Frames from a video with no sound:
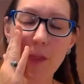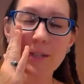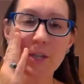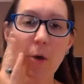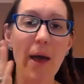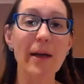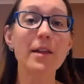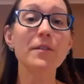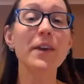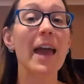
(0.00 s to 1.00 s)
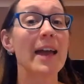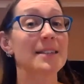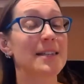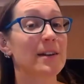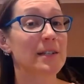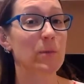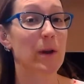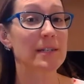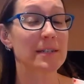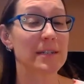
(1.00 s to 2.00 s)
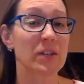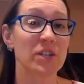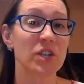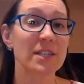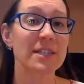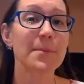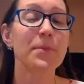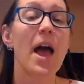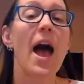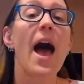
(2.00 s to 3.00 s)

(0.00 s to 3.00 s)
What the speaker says: So LLV hands down is what I'd be suggesting.